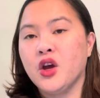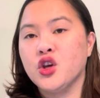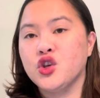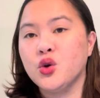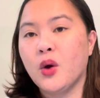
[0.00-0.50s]

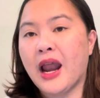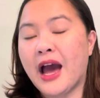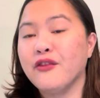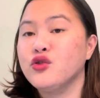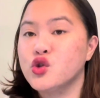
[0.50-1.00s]
you will
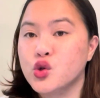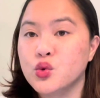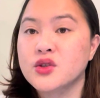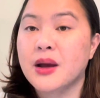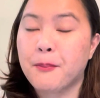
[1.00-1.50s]
have to
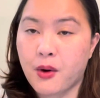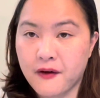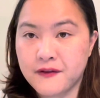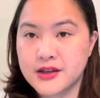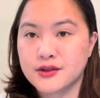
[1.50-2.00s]
choose a
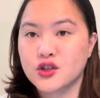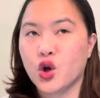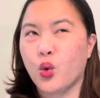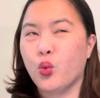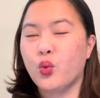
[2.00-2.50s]
province. So
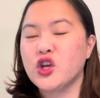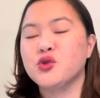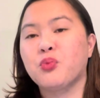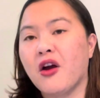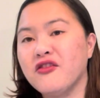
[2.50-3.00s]

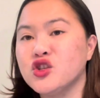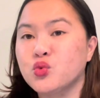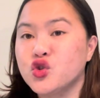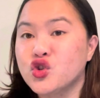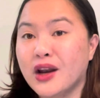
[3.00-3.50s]
which province
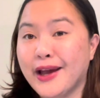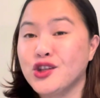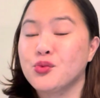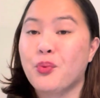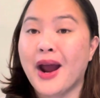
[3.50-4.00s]
would you like
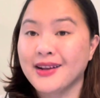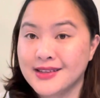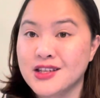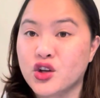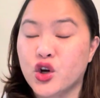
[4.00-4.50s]
to
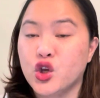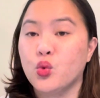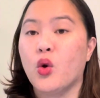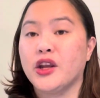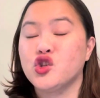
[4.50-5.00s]
practice or you
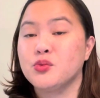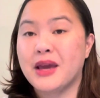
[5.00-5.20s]
want it to be